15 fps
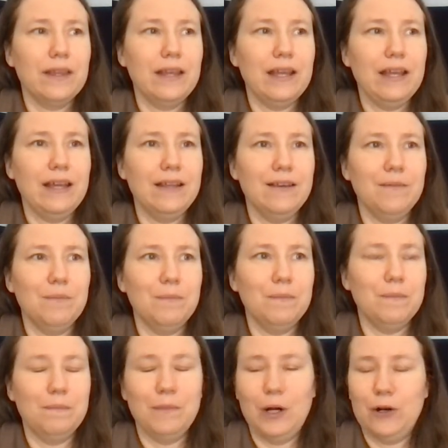In
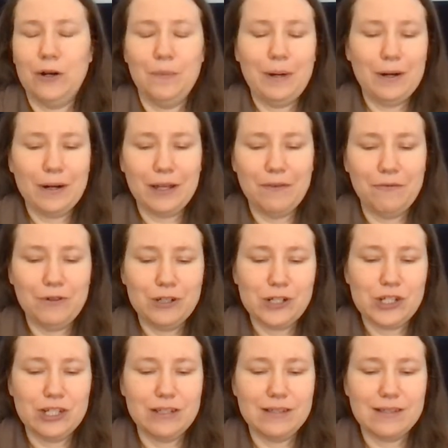modern American
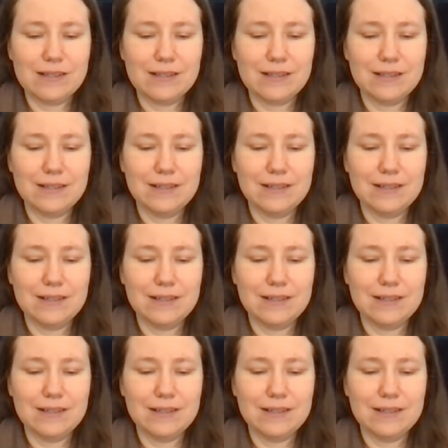versions,